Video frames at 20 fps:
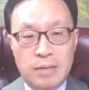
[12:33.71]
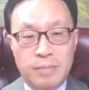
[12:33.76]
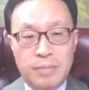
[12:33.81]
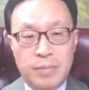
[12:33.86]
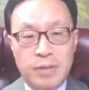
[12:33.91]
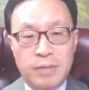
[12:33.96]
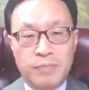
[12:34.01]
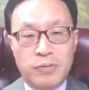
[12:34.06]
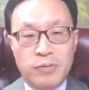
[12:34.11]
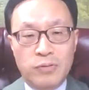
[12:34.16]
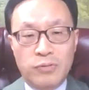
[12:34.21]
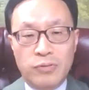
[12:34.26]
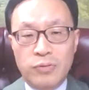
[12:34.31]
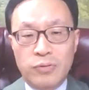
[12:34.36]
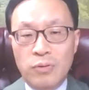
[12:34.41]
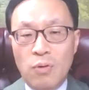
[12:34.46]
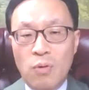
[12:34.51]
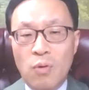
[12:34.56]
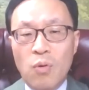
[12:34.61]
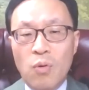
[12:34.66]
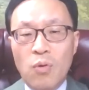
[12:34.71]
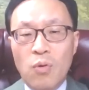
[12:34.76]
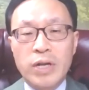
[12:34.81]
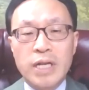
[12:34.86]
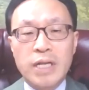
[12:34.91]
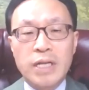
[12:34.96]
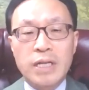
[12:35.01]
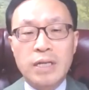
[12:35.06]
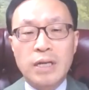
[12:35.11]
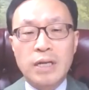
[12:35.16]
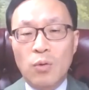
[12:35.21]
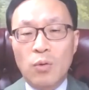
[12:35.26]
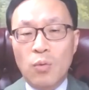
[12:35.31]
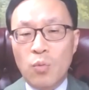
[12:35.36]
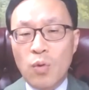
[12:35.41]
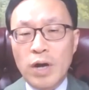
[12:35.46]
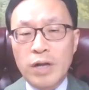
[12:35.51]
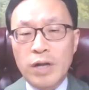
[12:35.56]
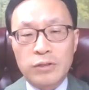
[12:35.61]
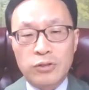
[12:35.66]
people who only
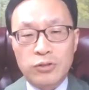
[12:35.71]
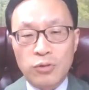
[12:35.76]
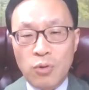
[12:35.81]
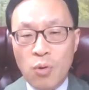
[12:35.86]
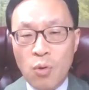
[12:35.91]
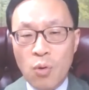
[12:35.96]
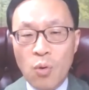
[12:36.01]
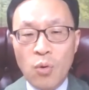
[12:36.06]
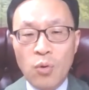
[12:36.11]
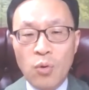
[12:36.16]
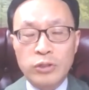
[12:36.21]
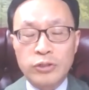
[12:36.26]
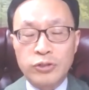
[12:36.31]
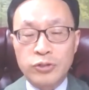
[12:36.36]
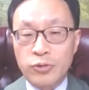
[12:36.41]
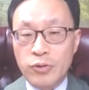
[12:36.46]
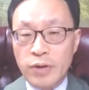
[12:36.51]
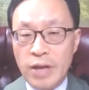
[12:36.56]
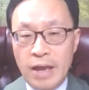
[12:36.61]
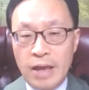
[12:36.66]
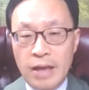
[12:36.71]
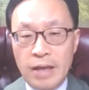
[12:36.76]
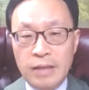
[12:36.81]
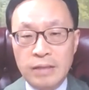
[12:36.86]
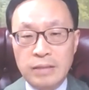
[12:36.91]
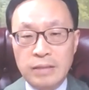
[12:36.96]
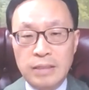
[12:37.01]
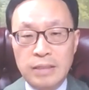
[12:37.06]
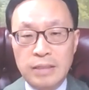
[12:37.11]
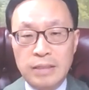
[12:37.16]
want to hold your hand,